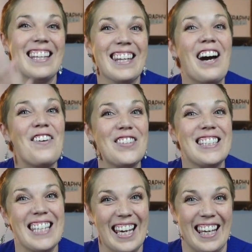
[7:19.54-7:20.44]
of a
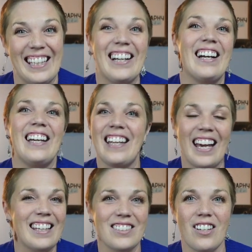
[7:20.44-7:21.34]
second, all right?
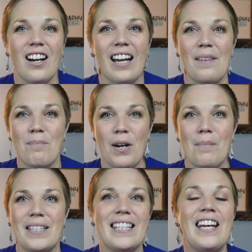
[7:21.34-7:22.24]
I can talk, I
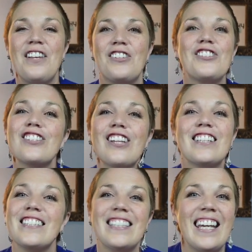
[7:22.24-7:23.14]
promise. There's just a lot
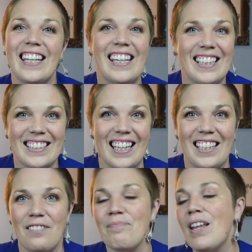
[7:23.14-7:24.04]
to say and I get
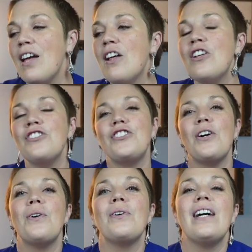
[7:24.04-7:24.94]
excited.
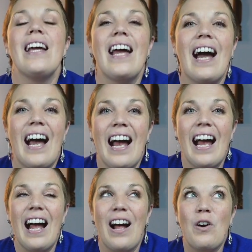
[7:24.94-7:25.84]
So
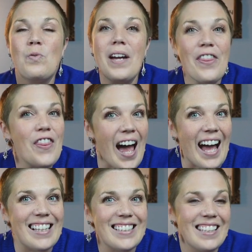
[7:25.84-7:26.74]
with
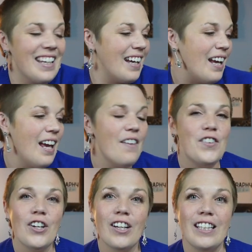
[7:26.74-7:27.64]
that, if
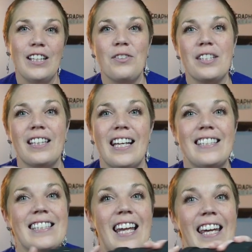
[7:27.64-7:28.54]
you're gonna use a
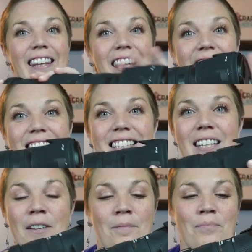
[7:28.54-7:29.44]
lens like this,
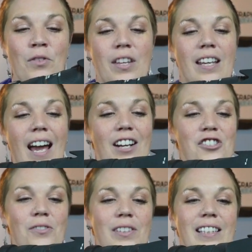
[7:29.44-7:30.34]
that
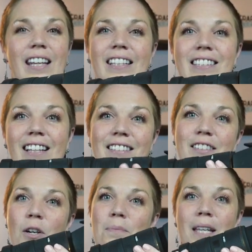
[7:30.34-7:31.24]
actually like
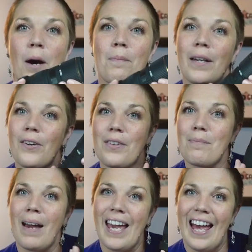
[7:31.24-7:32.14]
telescopes out bigger than
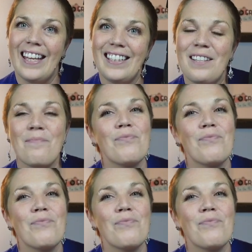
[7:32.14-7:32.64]
my head,